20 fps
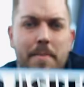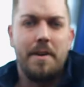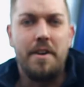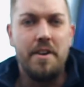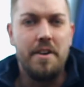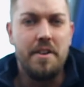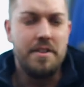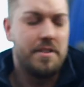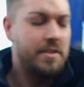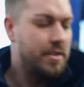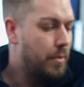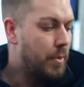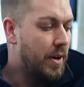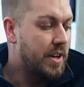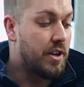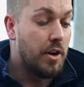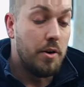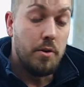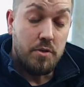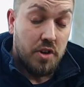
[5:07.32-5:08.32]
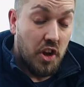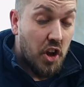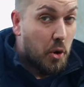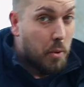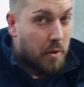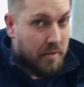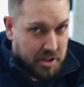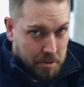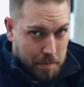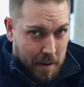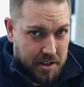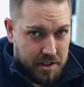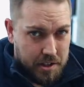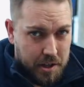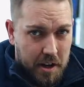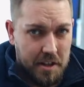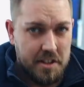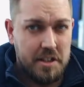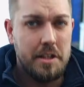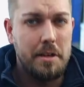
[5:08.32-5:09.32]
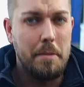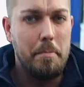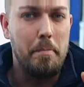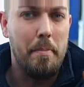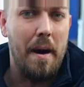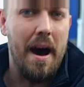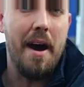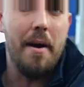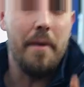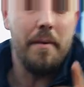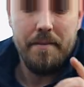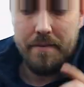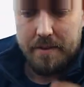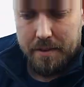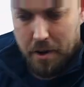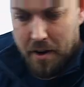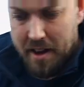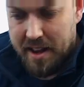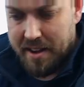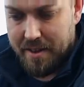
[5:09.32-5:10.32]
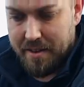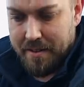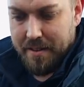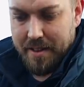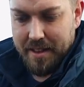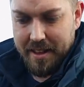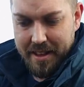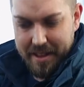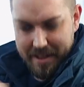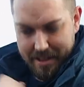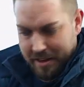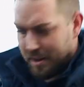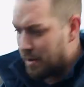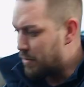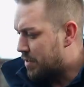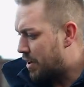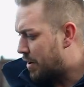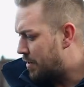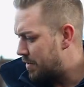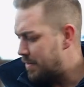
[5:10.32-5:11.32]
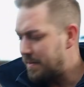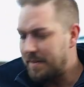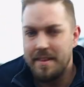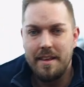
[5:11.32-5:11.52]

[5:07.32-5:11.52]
because we do deal with asbestos, but, wait, you two,